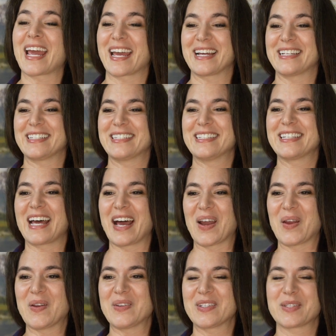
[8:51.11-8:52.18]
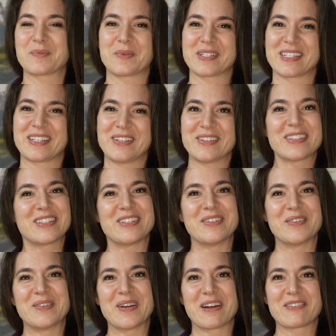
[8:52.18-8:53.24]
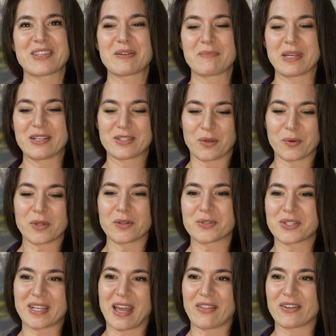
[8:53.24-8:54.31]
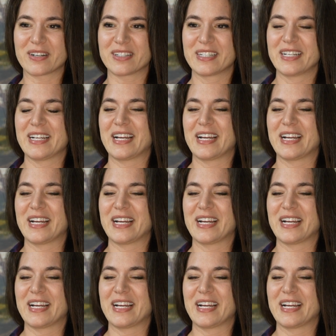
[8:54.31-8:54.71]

and I just wasn't used to everything being so close together.